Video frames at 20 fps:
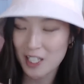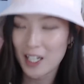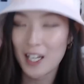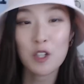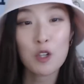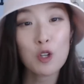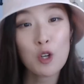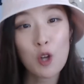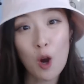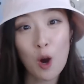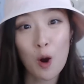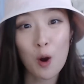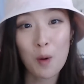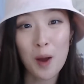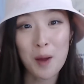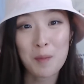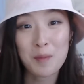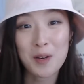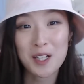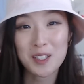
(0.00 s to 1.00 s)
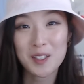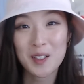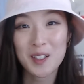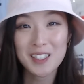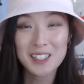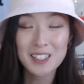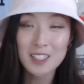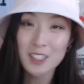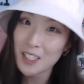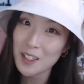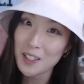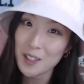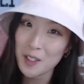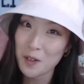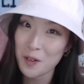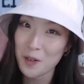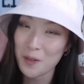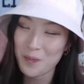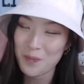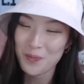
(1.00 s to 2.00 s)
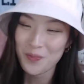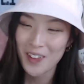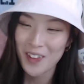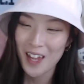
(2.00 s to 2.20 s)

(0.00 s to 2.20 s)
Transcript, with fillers: And no, I'm not trying to steal him.